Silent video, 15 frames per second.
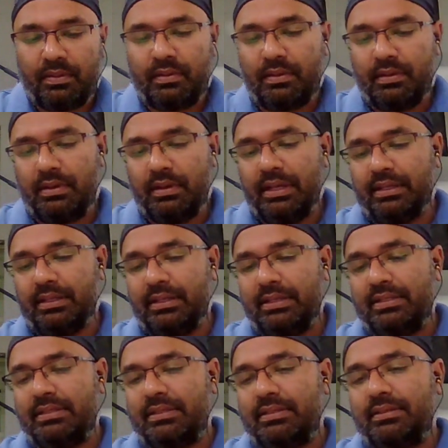like
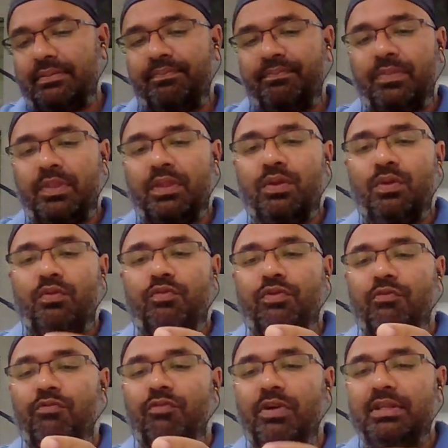this
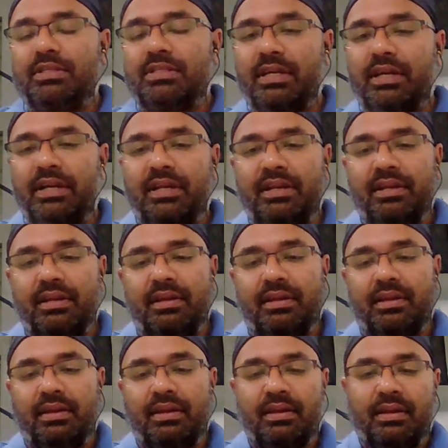from one side
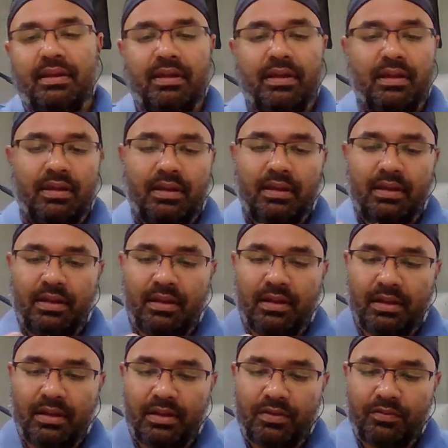
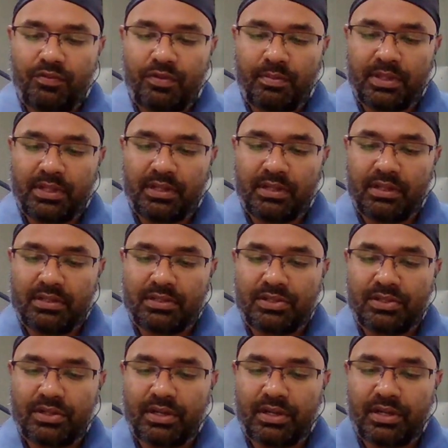and from another
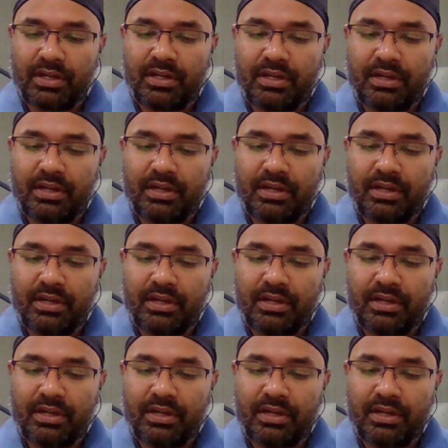side